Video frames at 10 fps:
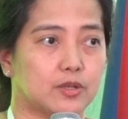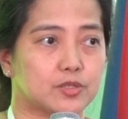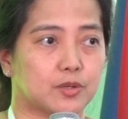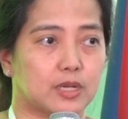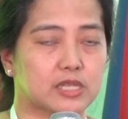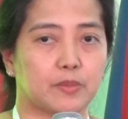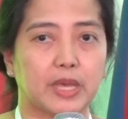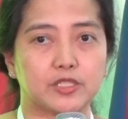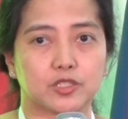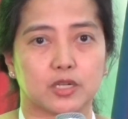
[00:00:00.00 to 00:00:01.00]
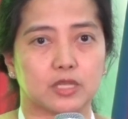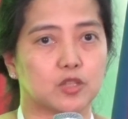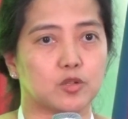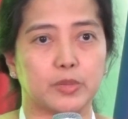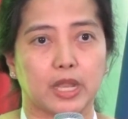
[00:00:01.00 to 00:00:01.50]
So as I mentioned,
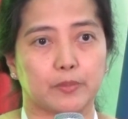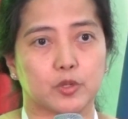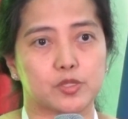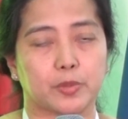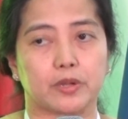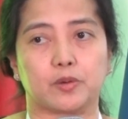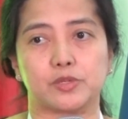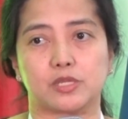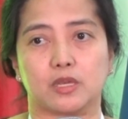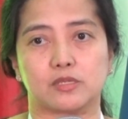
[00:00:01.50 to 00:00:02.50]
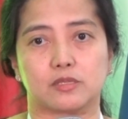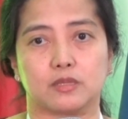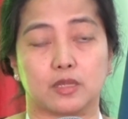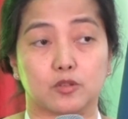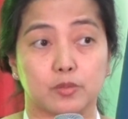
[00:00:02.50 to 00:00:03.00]
it could be
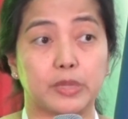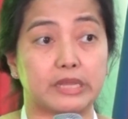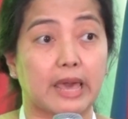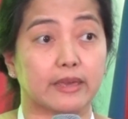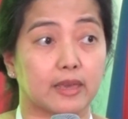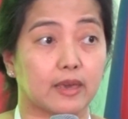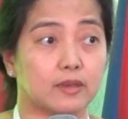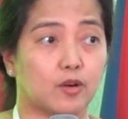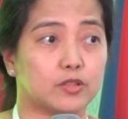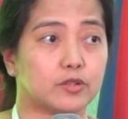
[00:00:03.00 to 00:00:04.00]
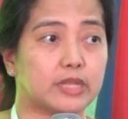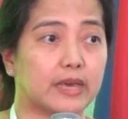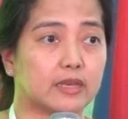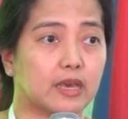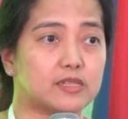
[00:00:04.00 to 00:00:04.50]
leptospirosis, it could be dengue, although
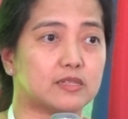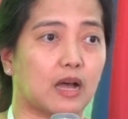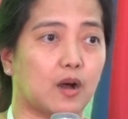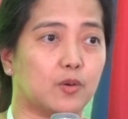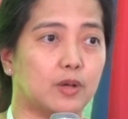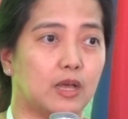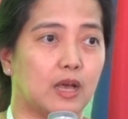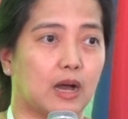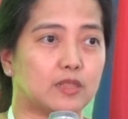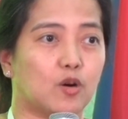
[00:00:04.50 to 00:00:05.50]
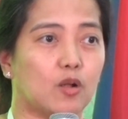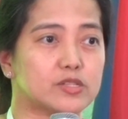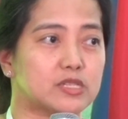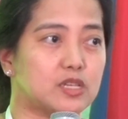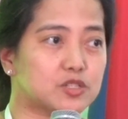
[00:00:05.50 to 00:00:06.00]
dengue is now an
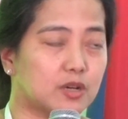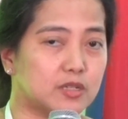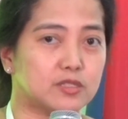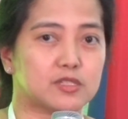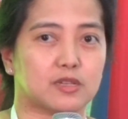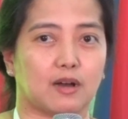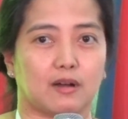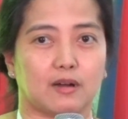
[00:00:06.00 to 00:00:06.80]
all-seasons